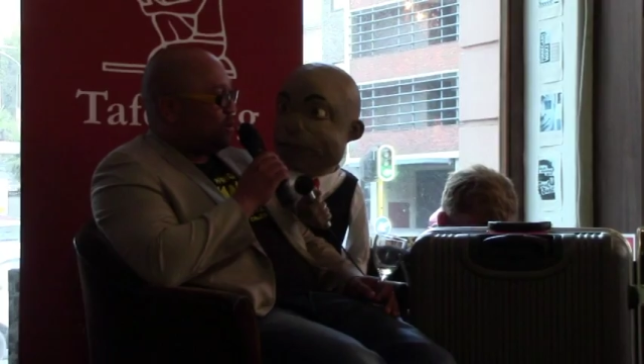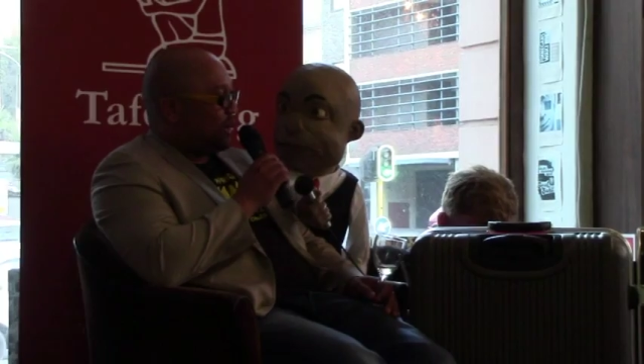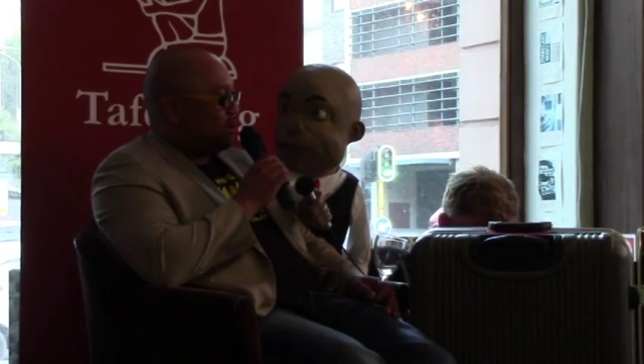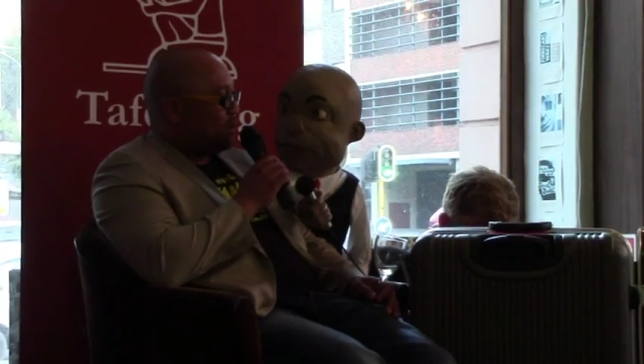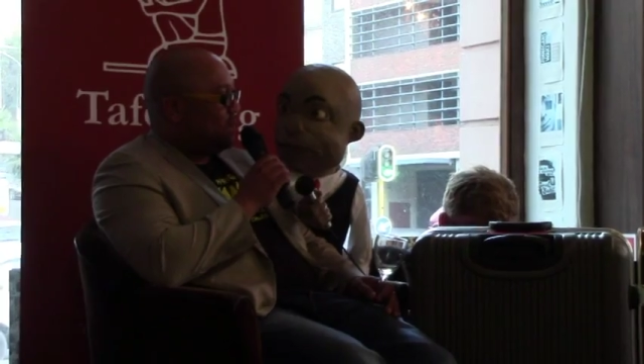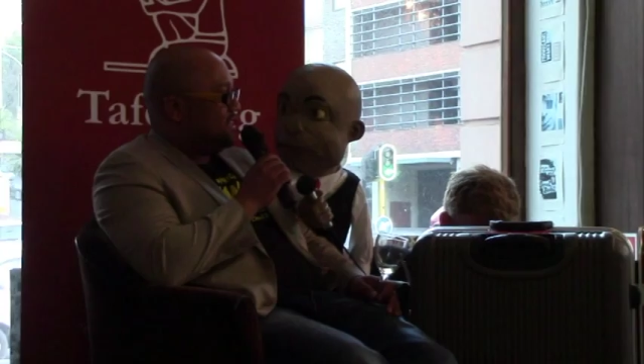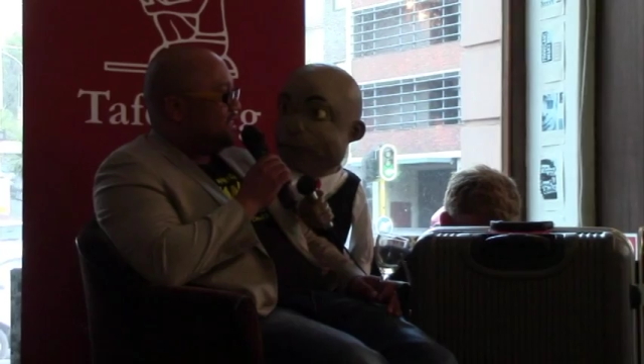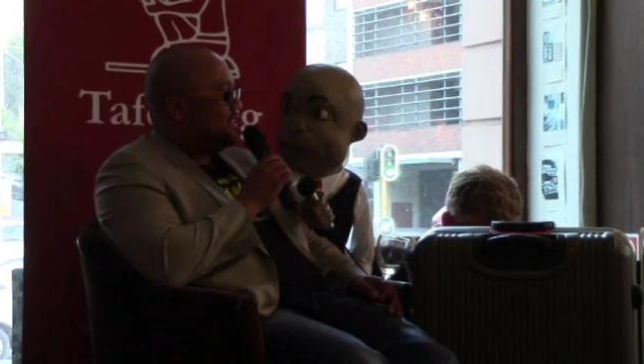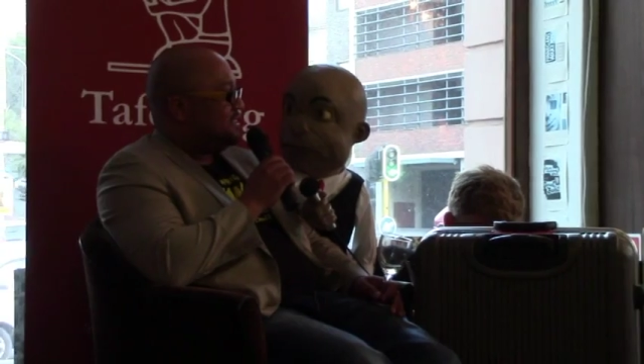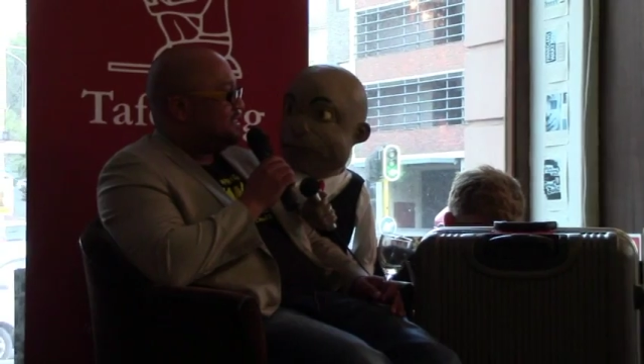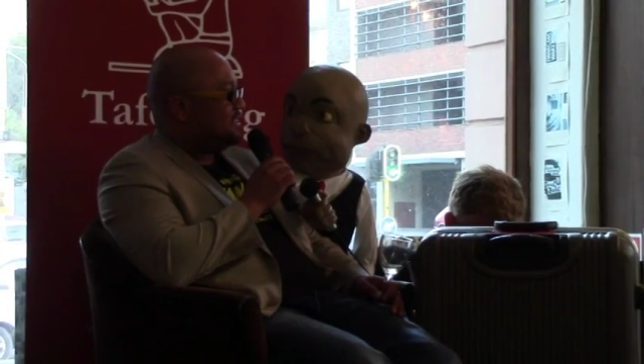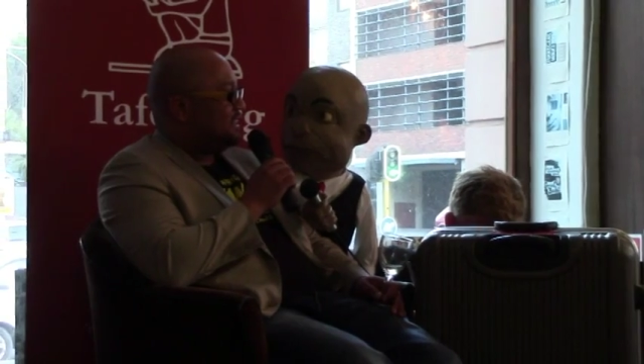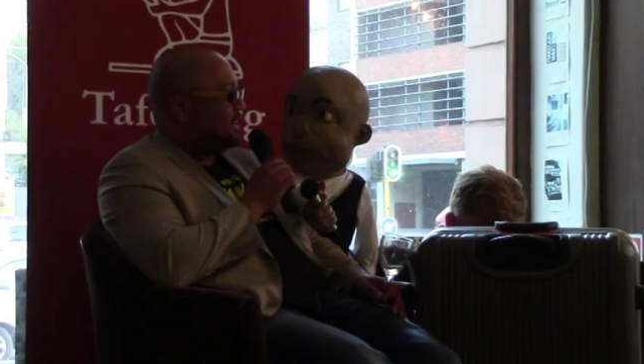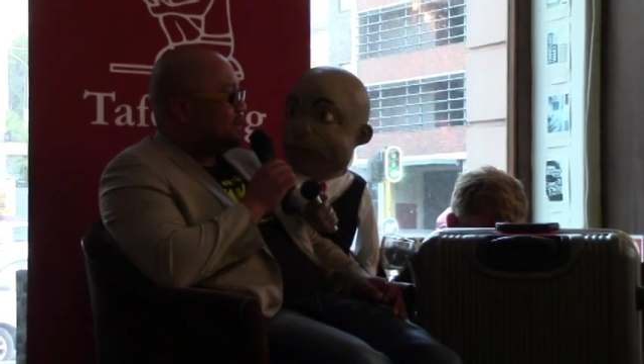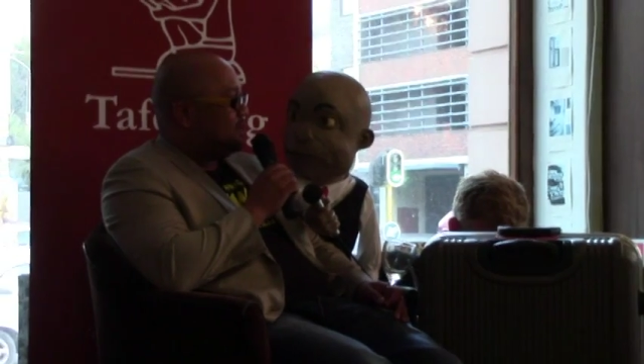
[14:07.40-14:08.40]
I could,
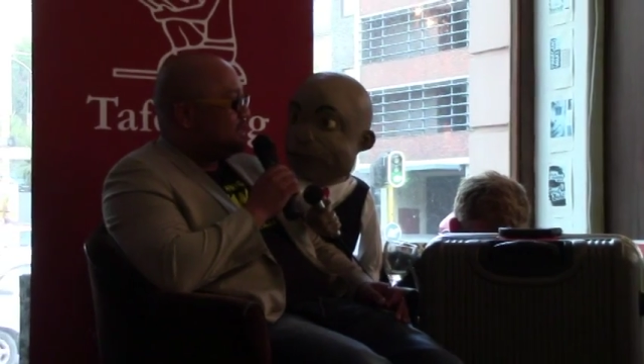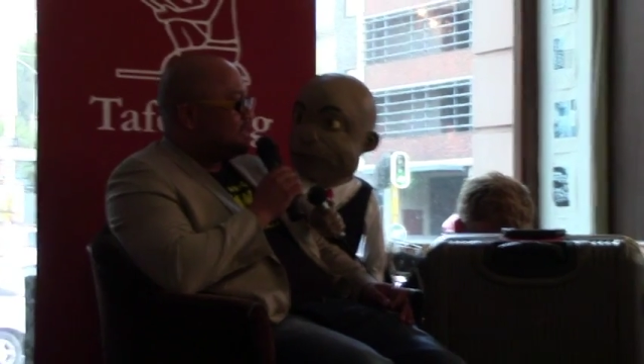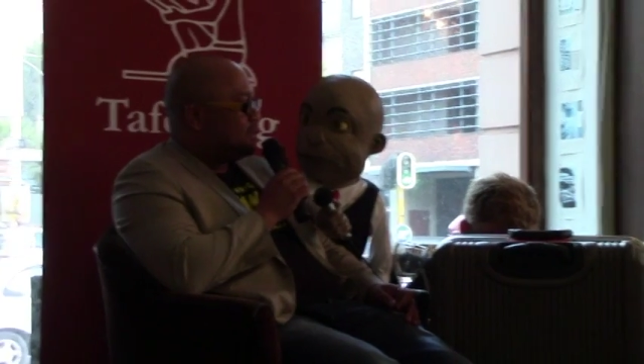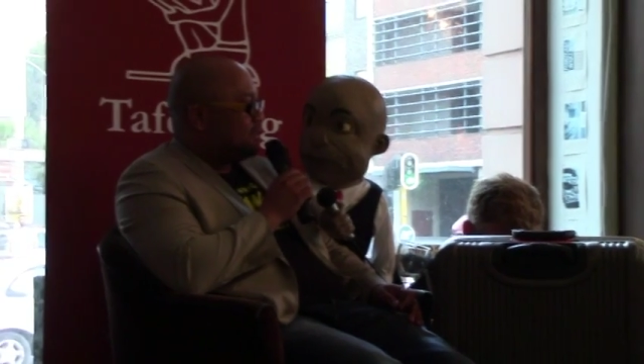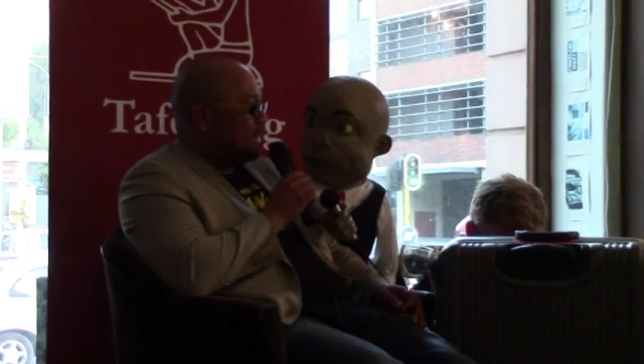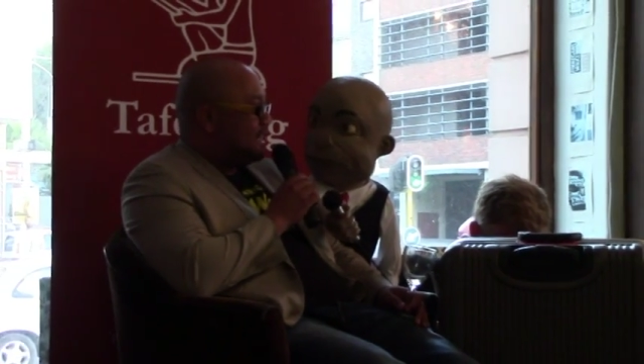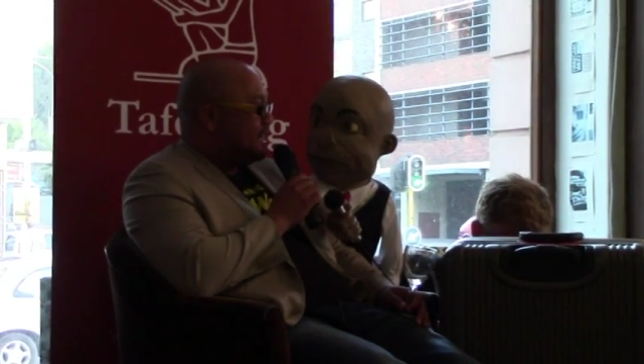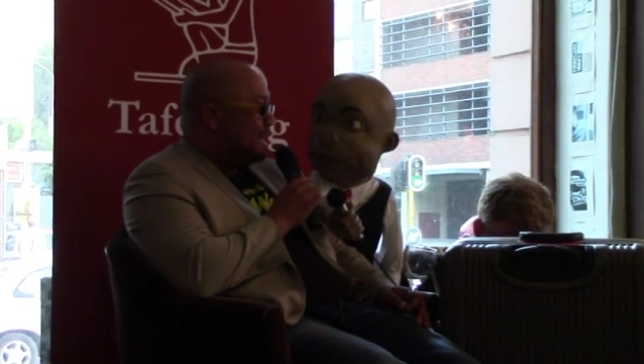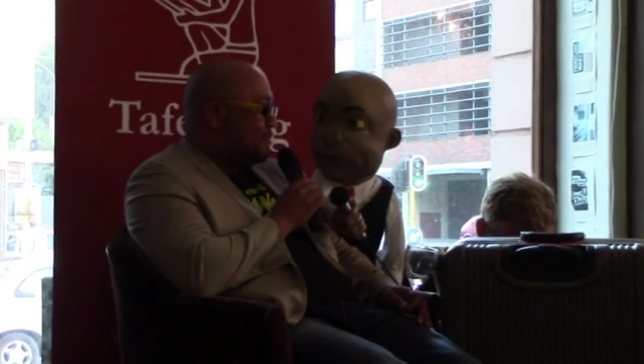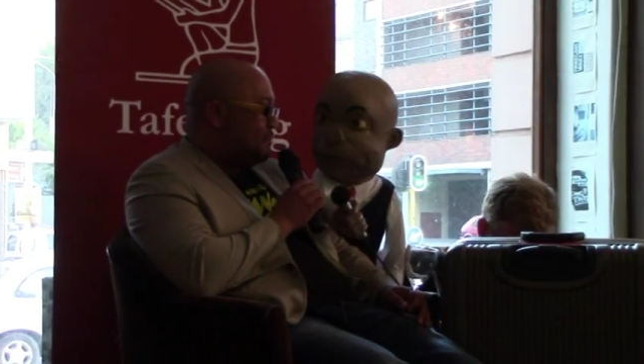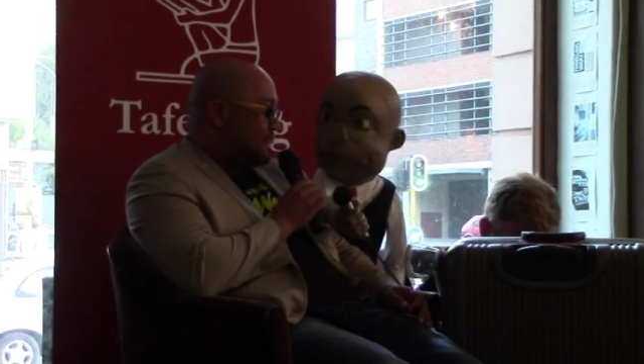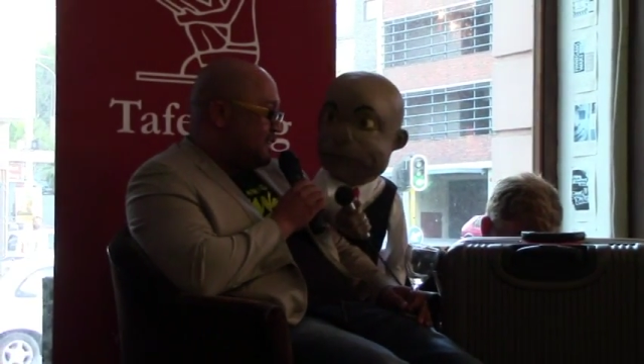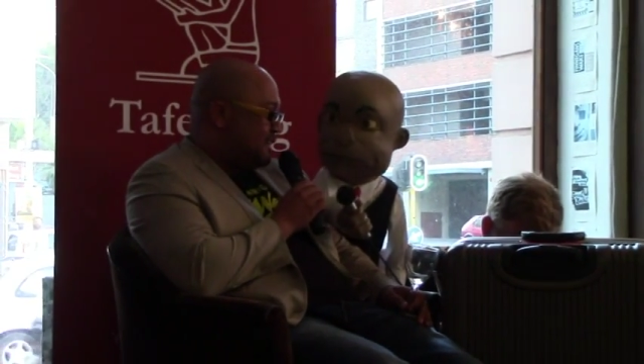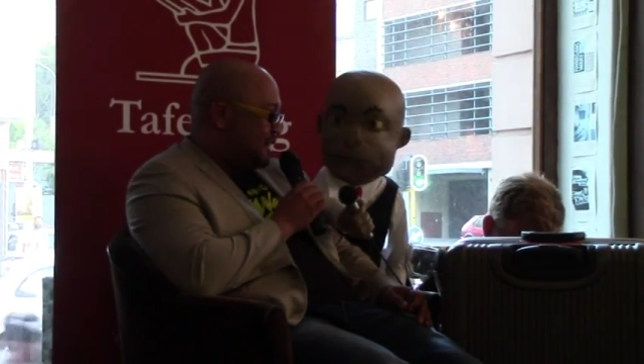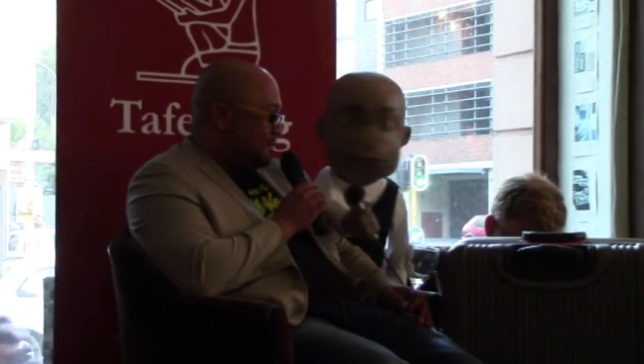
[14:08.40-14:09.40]
until I looked into Andile
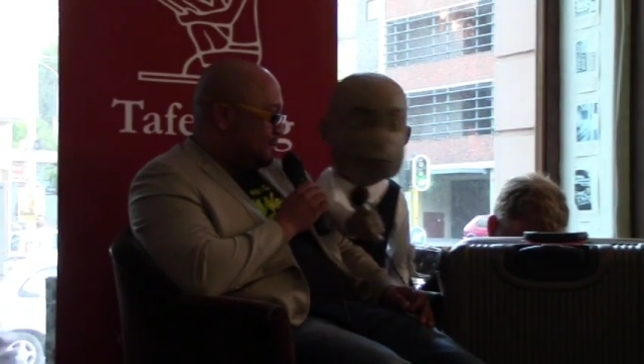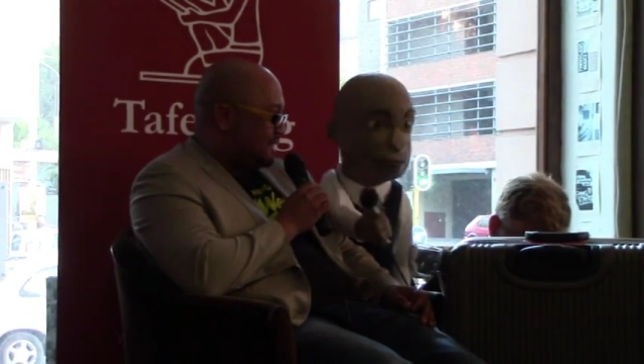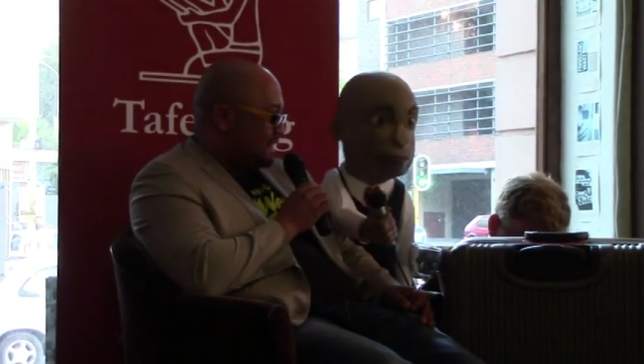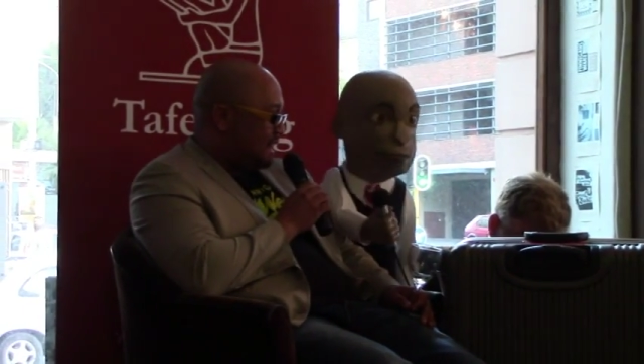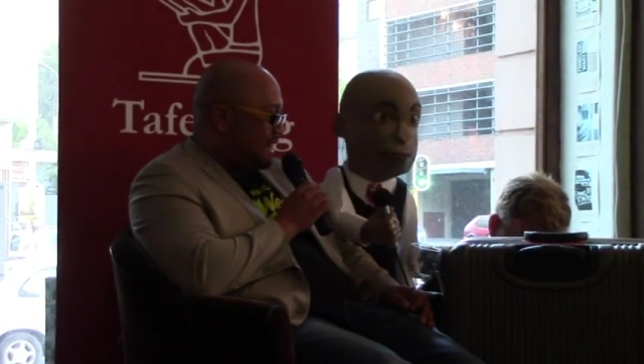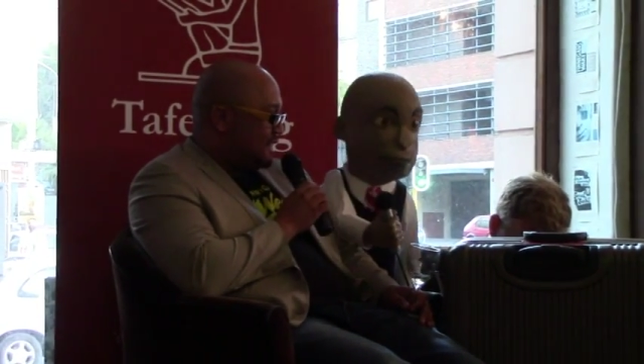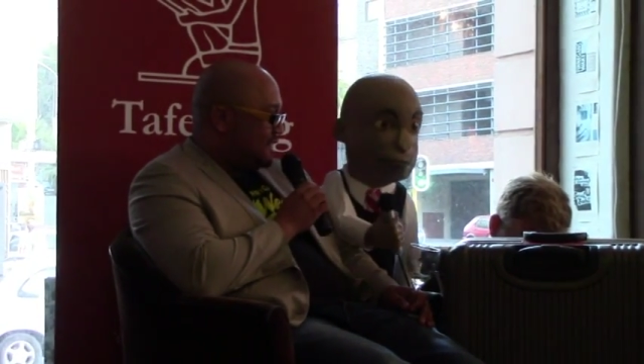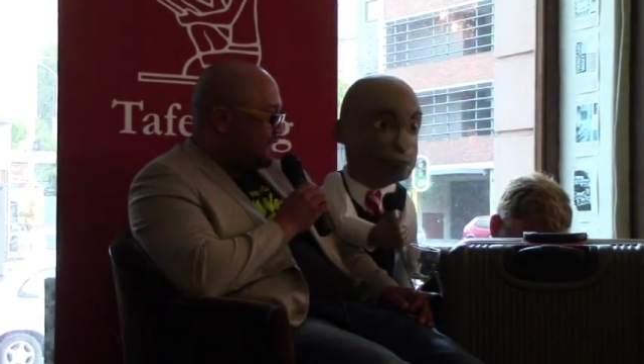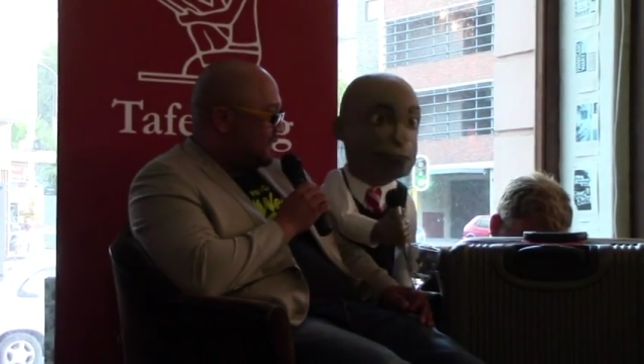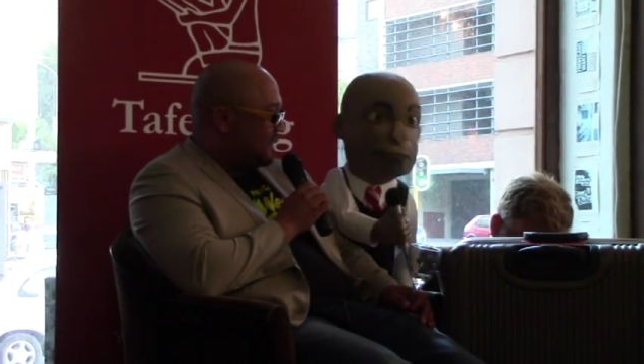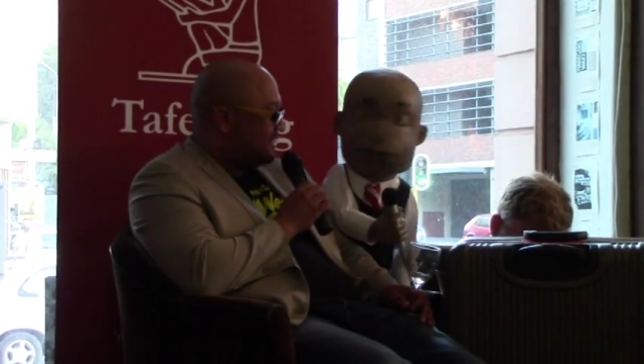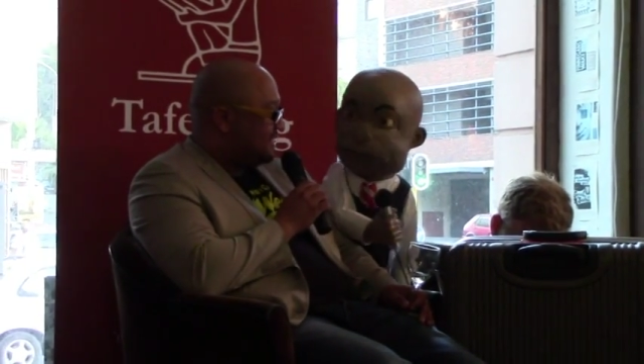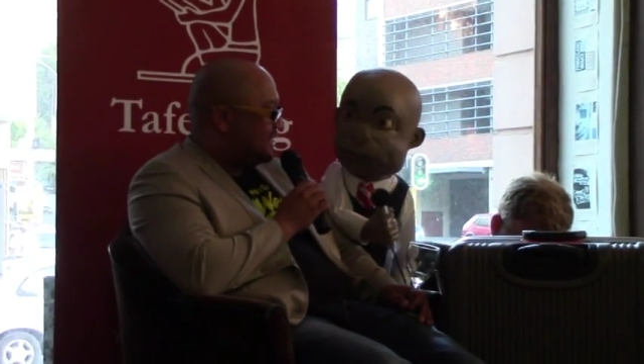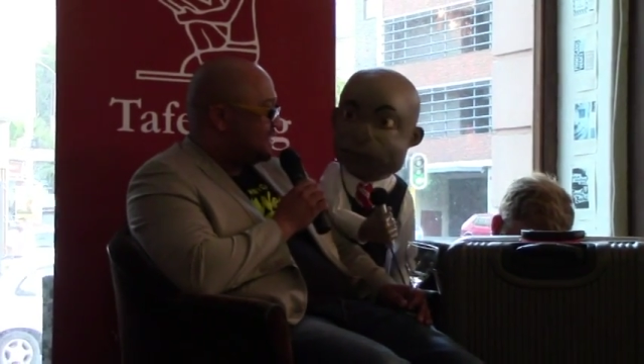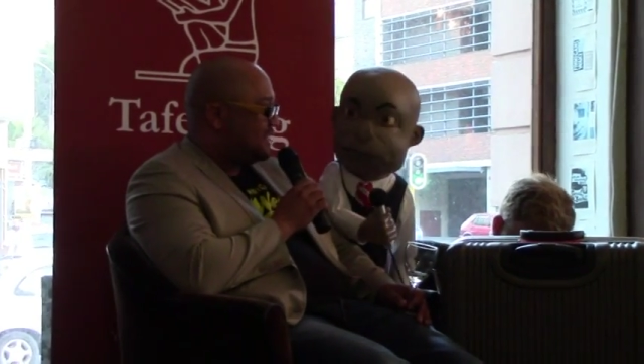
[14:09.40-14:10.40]
Chitama's eyes the
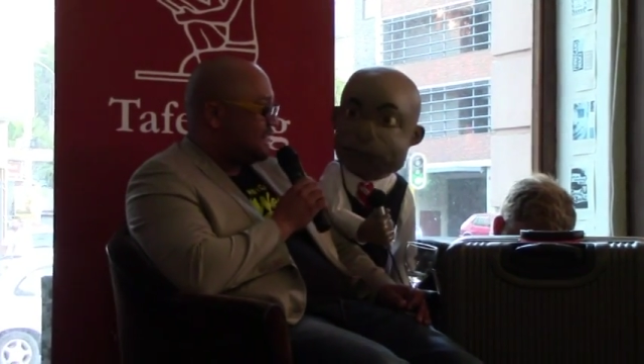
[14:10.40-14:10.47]
other days,